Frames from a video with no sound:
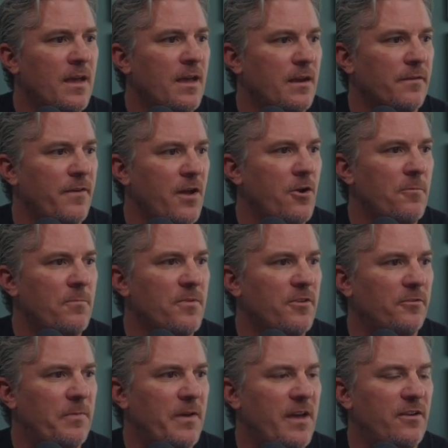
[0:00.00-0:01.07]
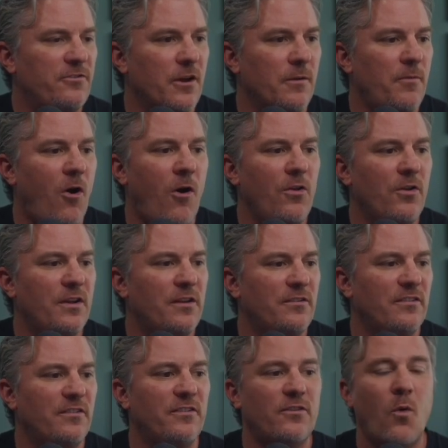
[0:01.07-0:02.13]
And if I open this page up, all it is
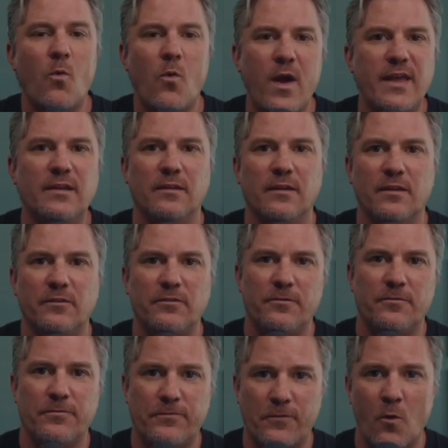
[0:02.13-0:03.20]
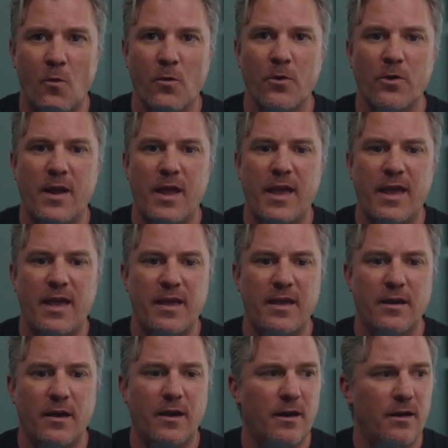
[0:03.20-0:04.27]
is it's a wait list for a,
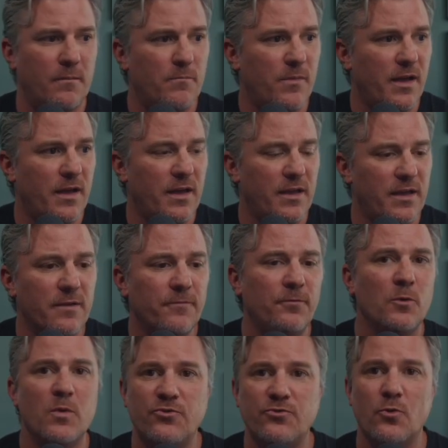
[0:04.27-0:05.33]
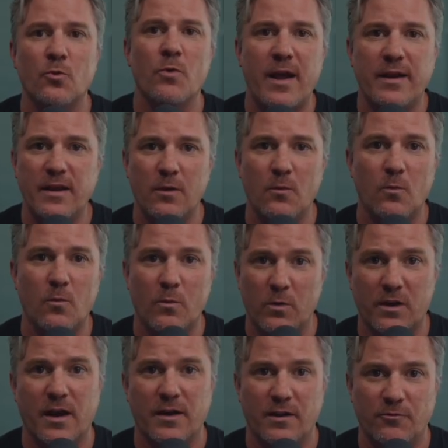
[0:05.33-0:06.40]
um, a influential writing
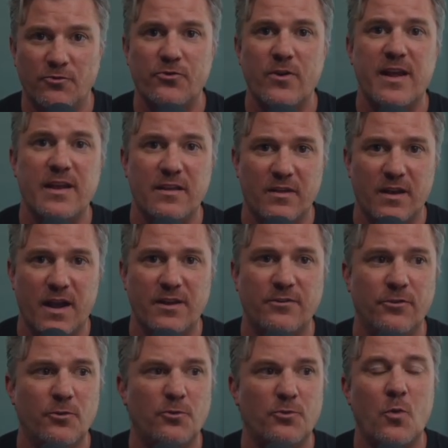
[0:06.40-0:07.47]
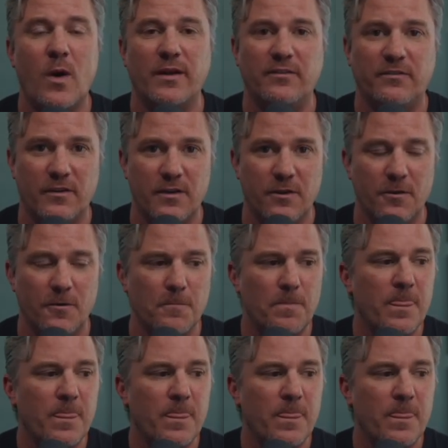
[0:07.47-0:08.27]
kind of training that I do twice a year